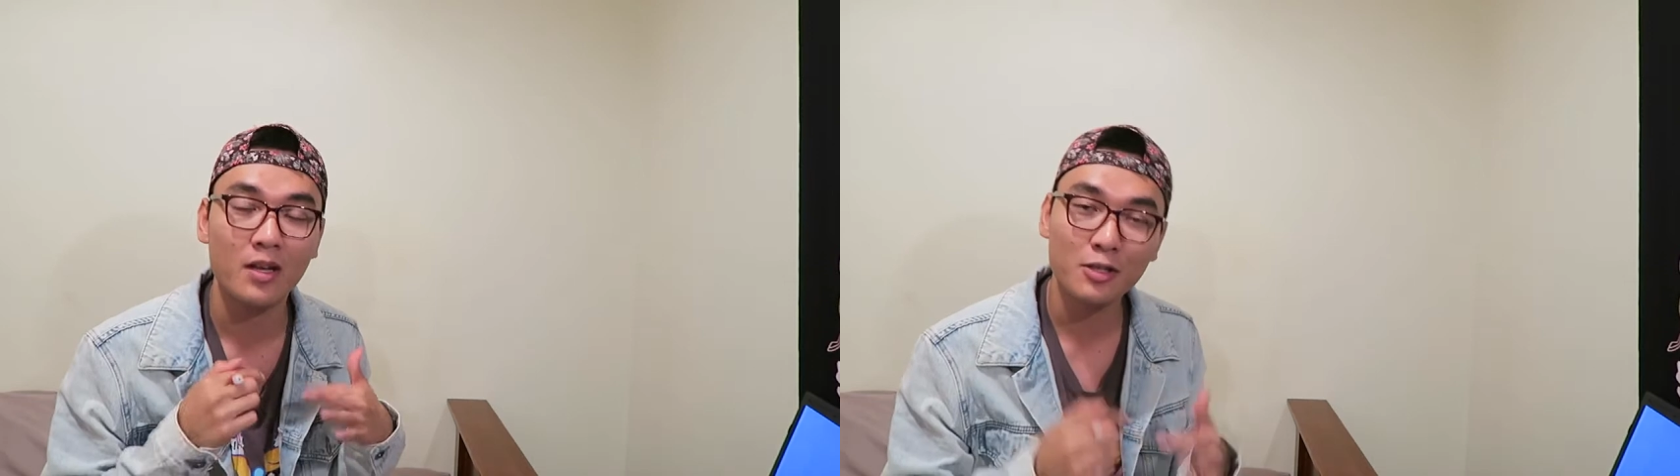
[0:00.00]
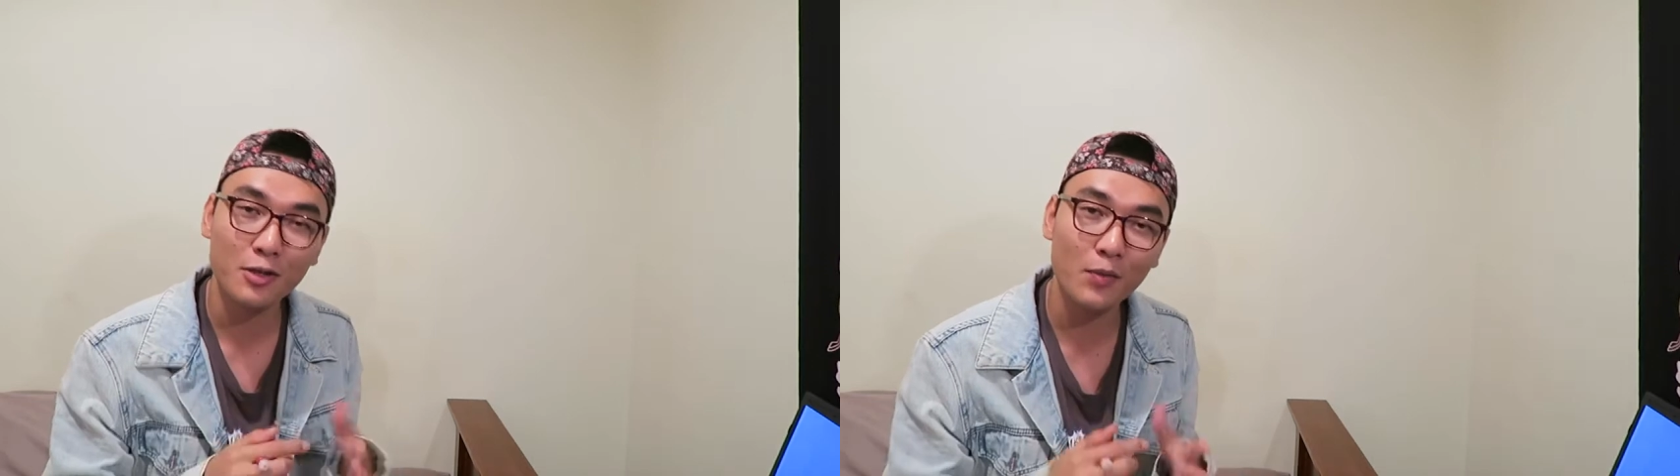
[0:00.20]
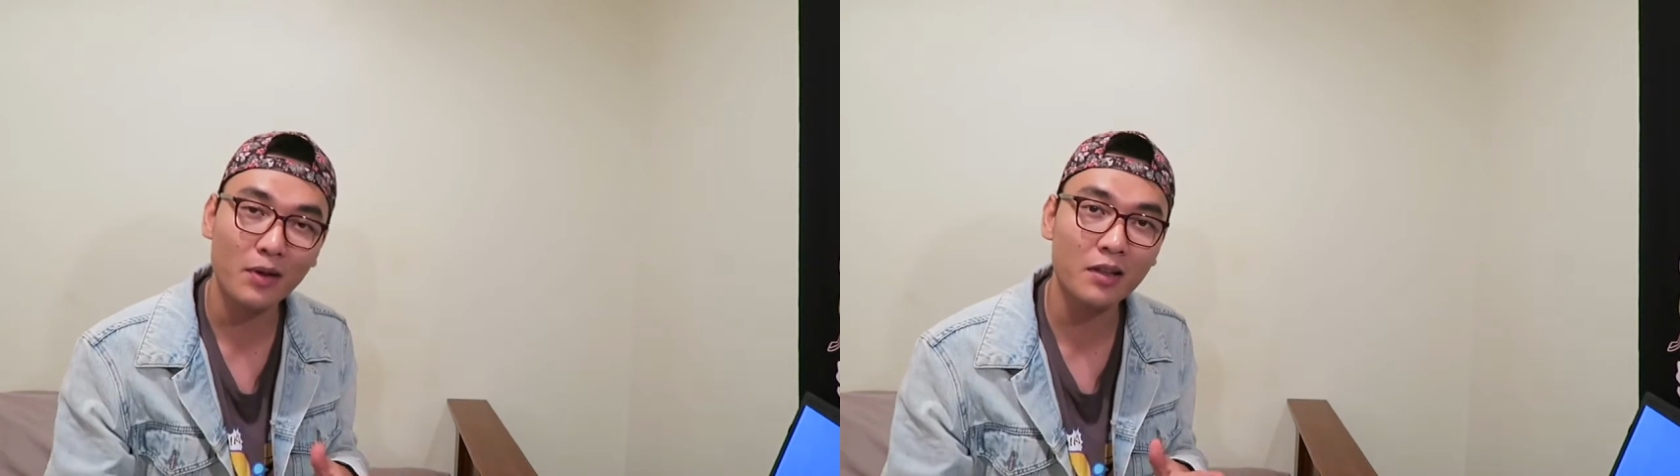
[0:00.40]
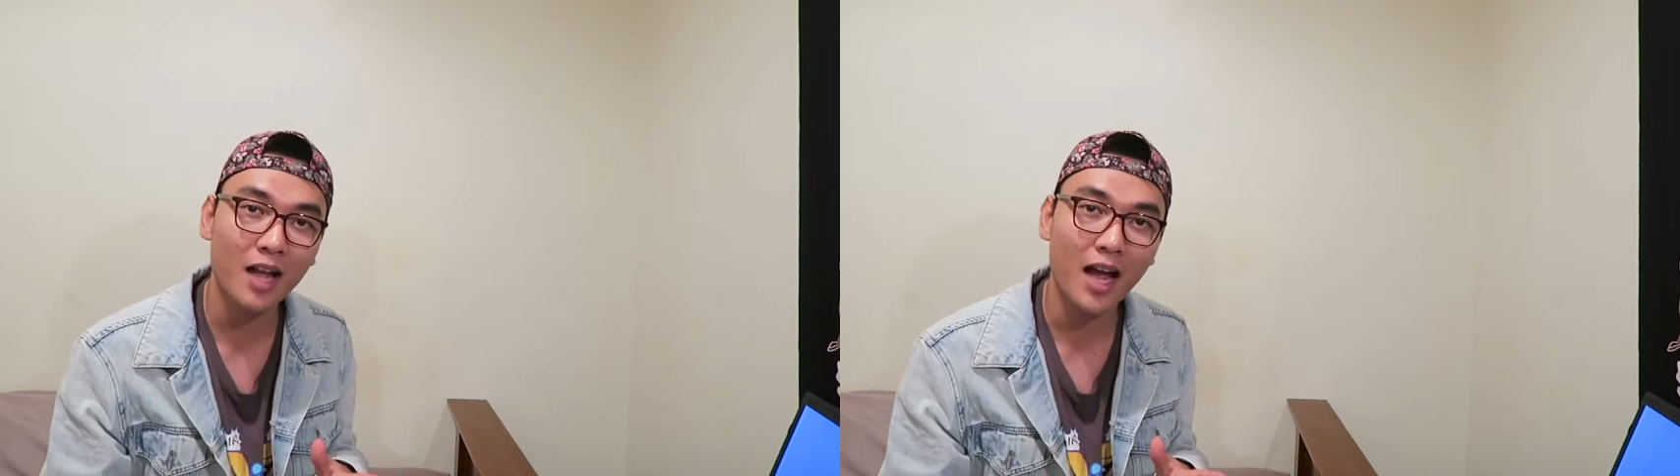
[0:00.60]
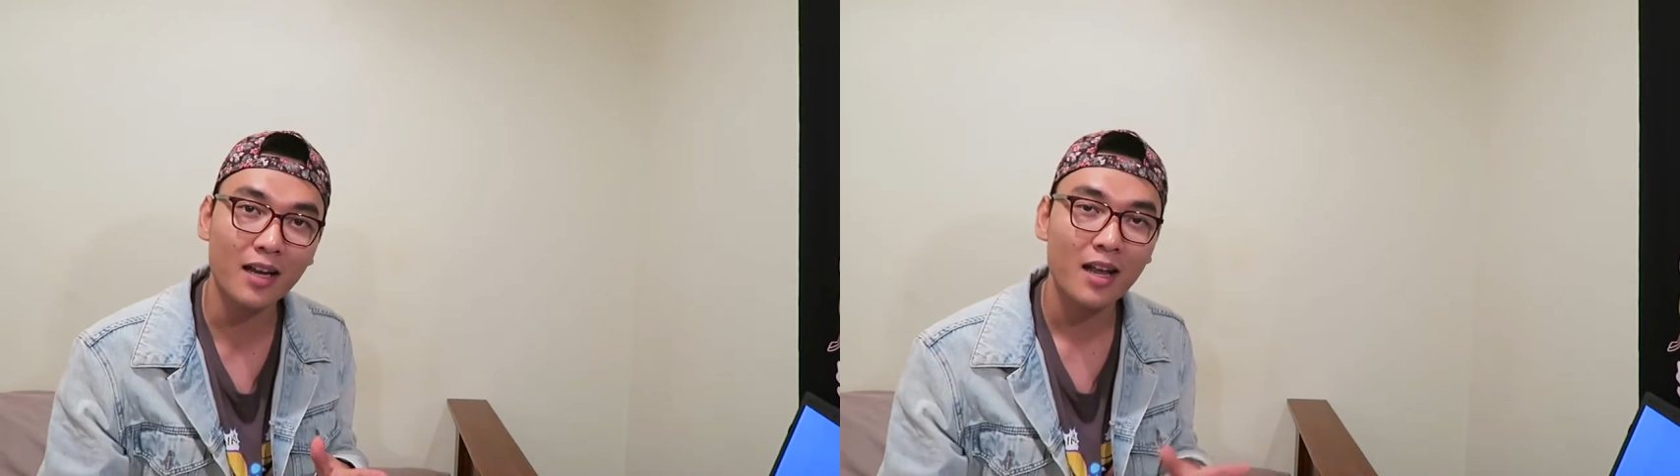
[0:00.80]
2, 1,
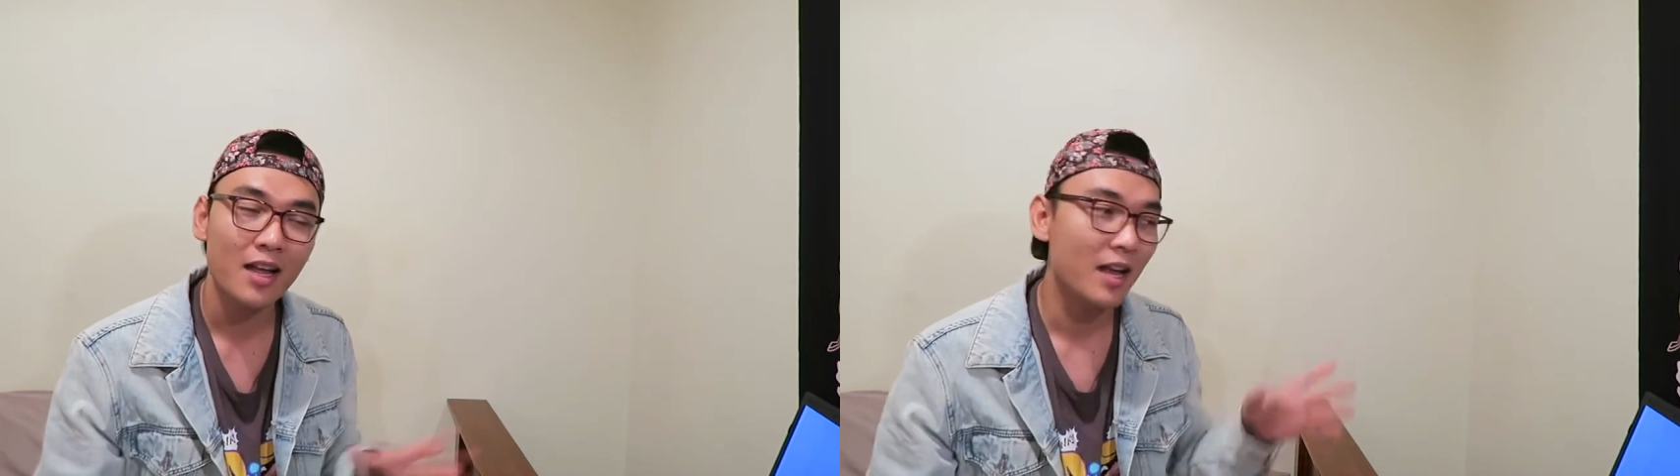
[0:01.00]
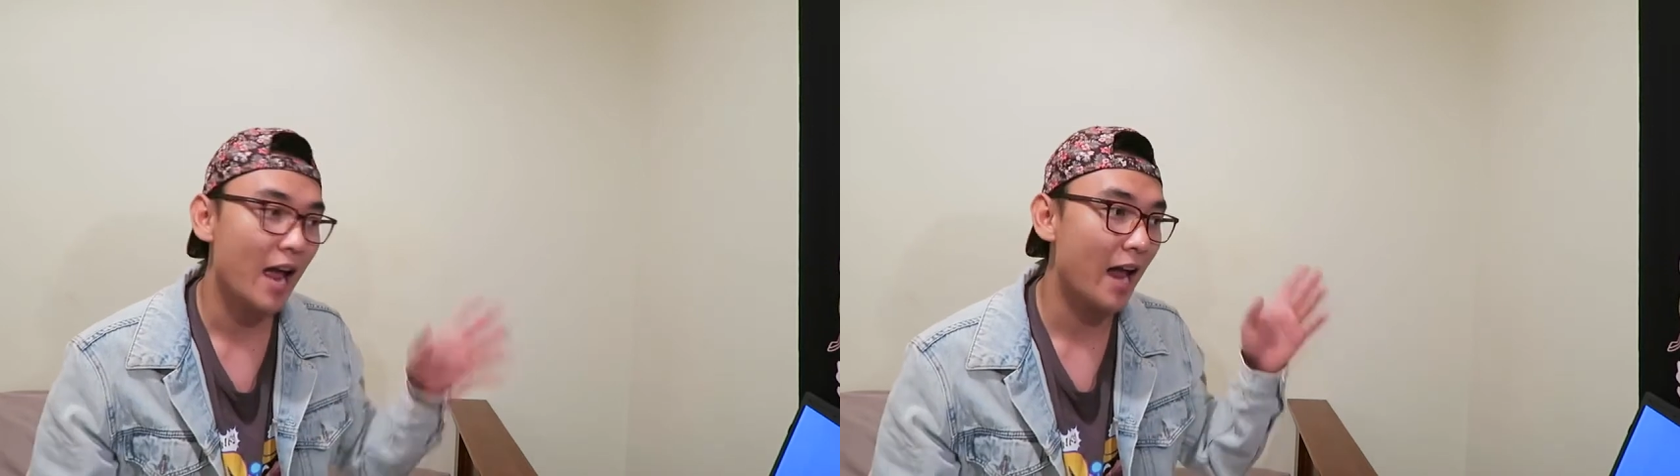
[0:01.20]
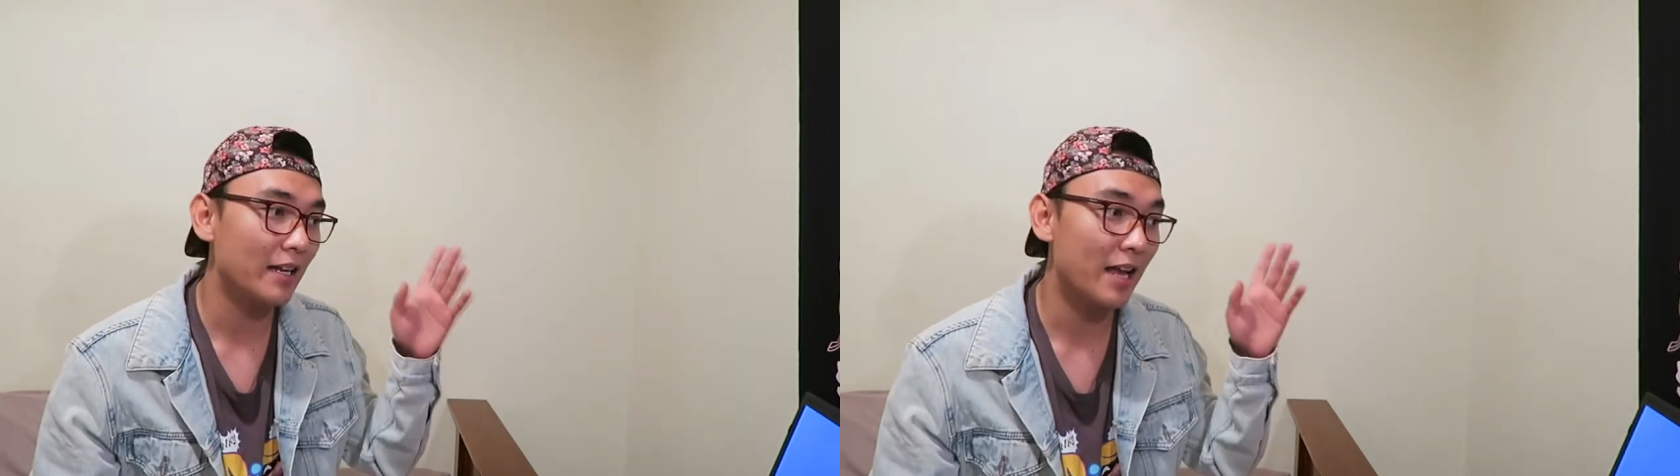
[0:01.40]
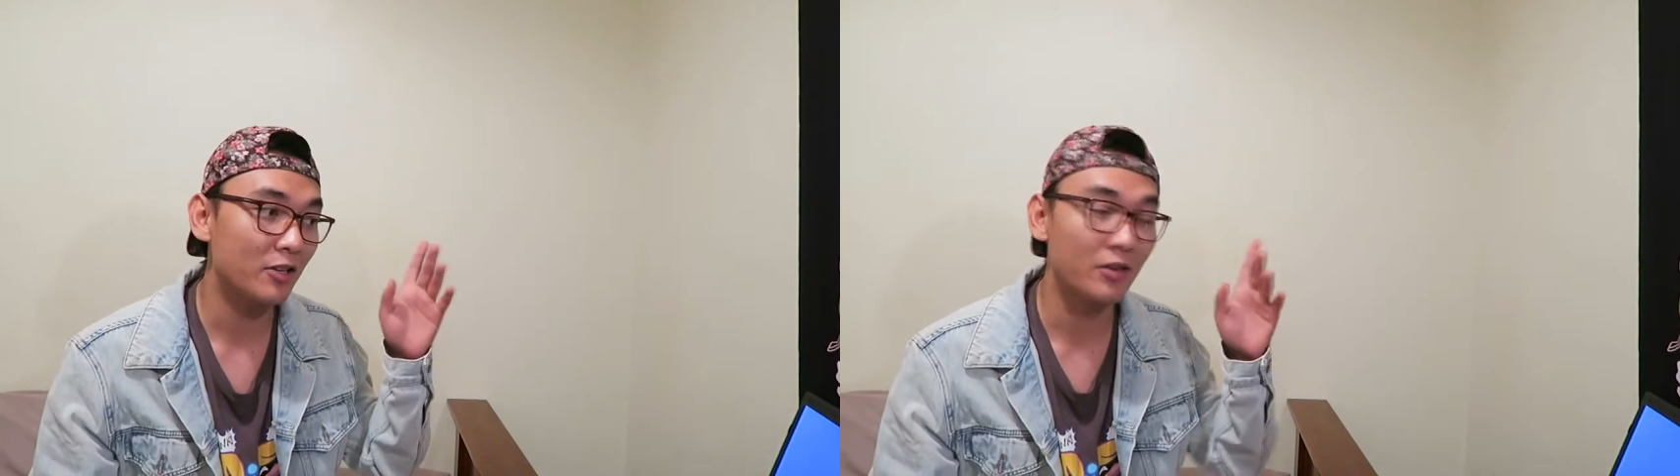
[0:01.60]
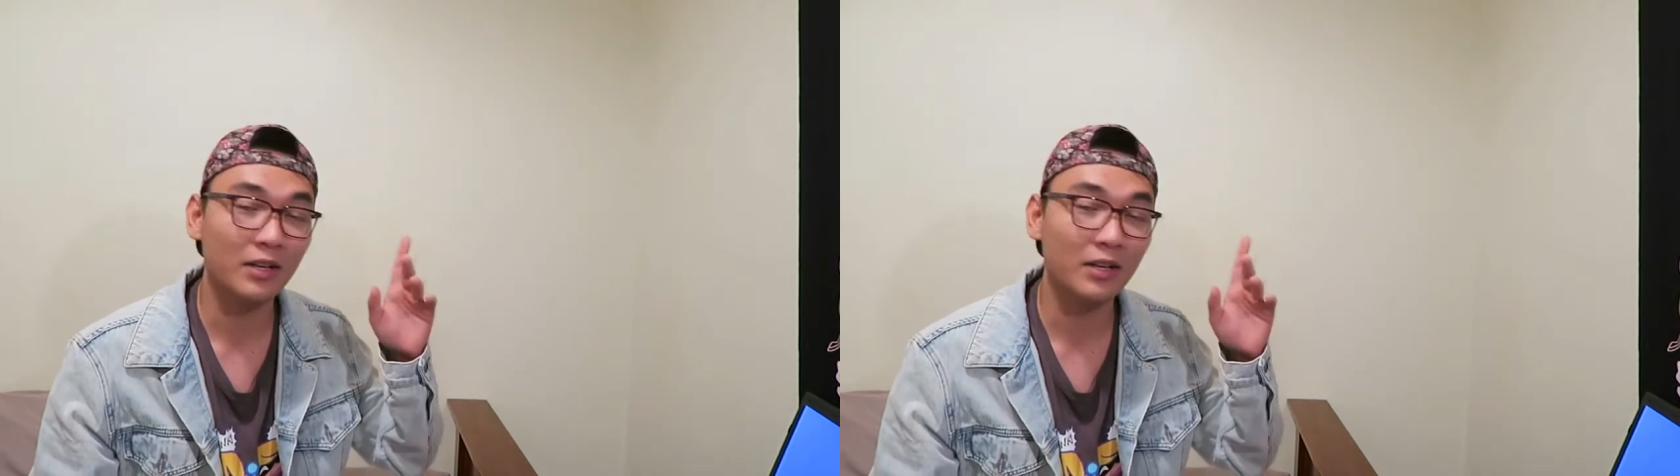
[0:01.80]
start, and then you